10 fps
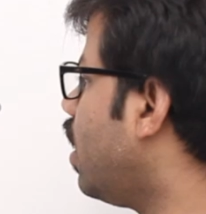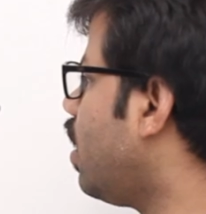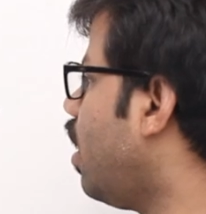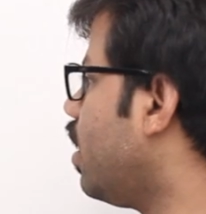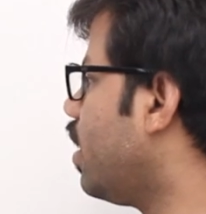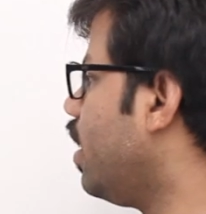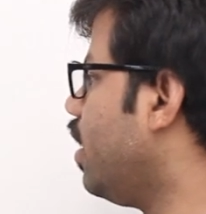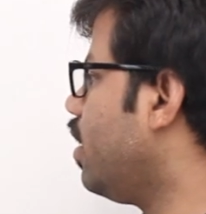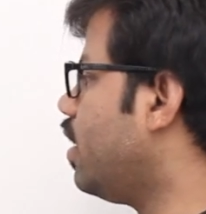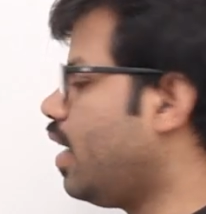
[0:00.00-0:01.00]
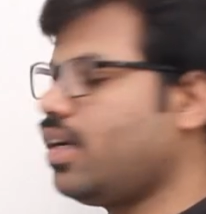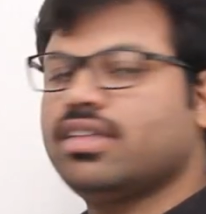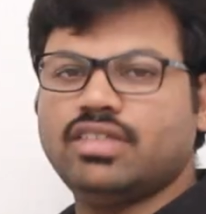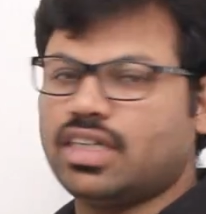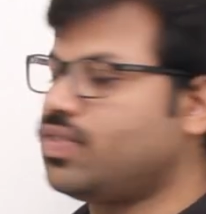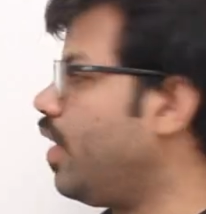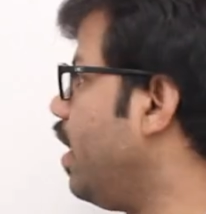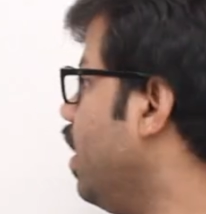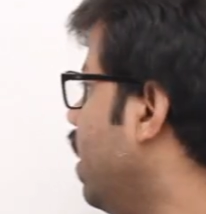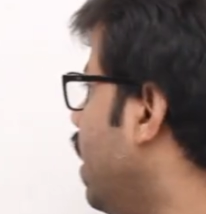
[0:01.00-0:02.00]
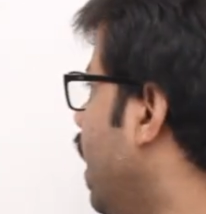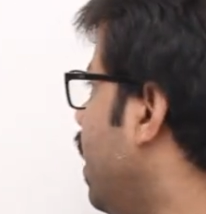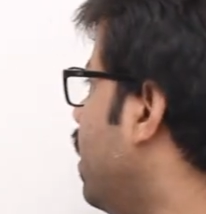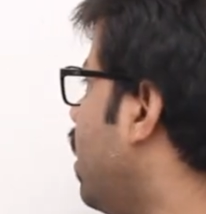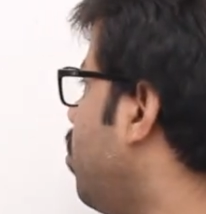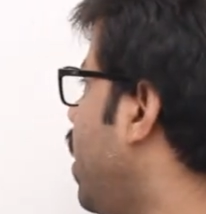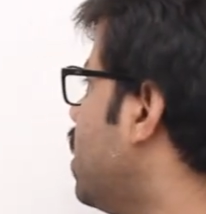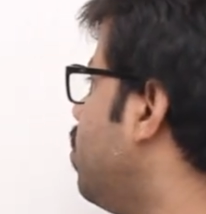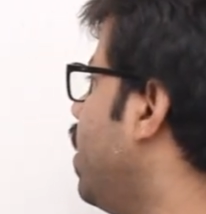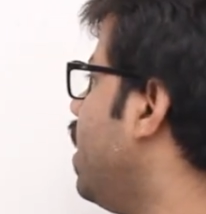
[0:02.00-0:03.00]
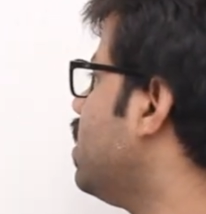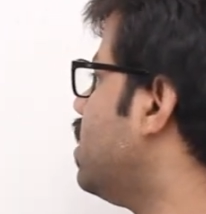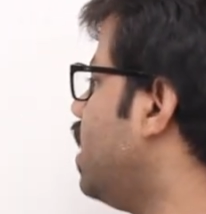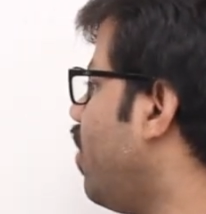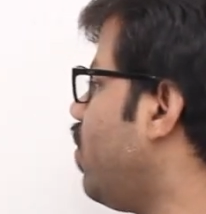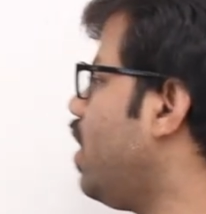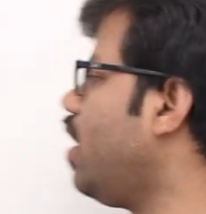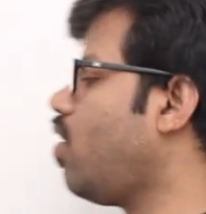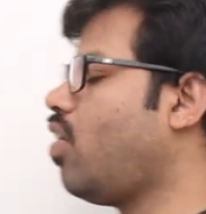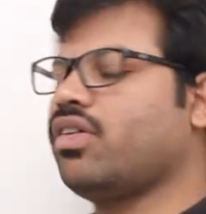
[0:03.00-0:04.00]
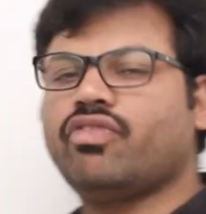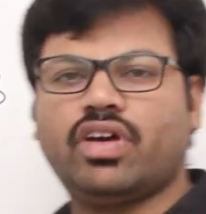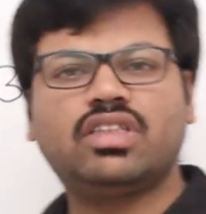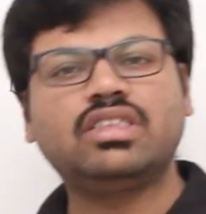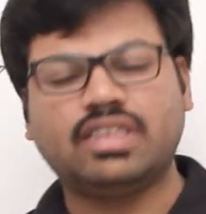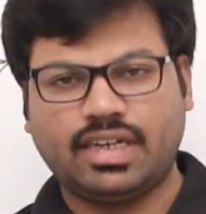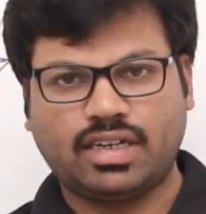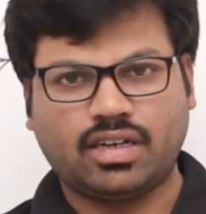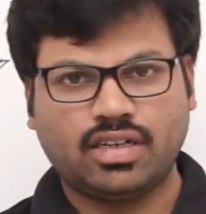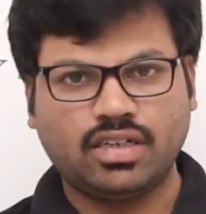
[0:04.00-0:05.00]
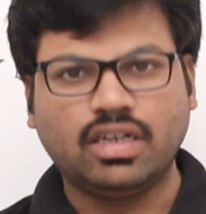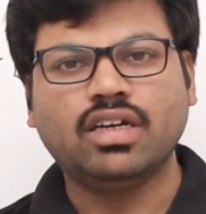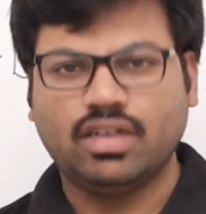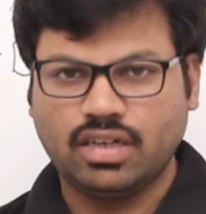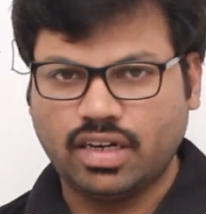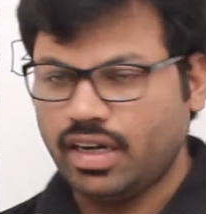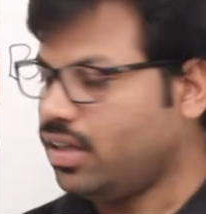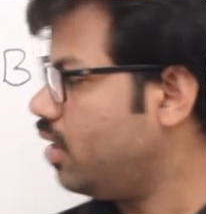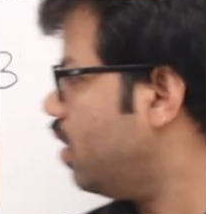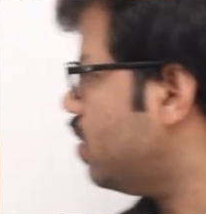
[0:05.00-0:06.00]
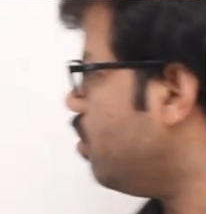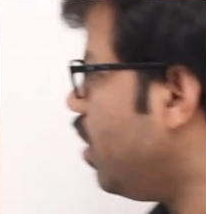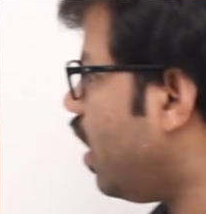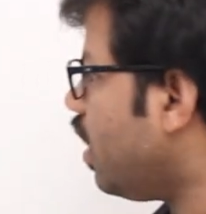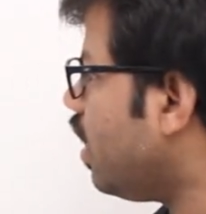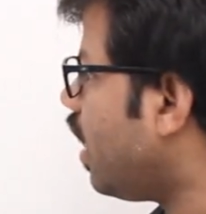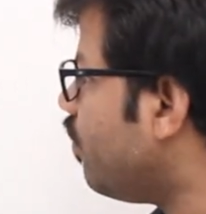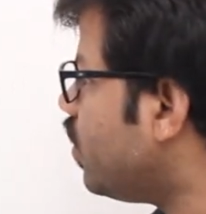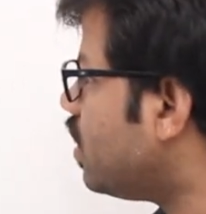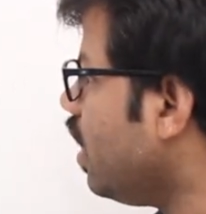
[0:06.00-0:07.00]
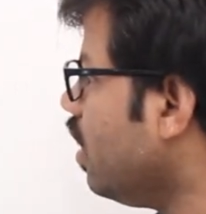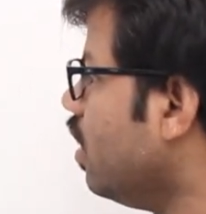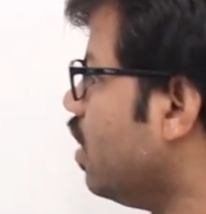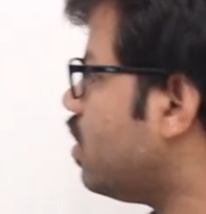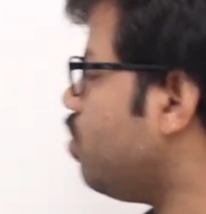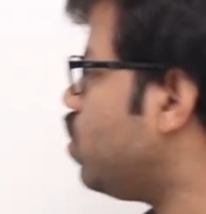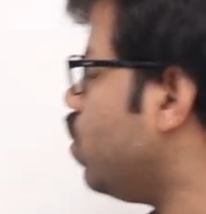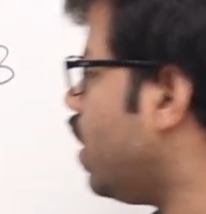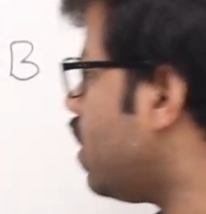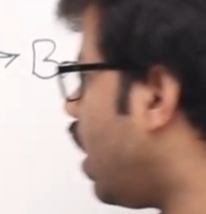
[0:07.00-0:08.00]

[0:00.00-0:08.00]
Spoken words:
are not agreeing, correct? That's why A determines B is definitely wrong for this data, right? Similarly, can we see some students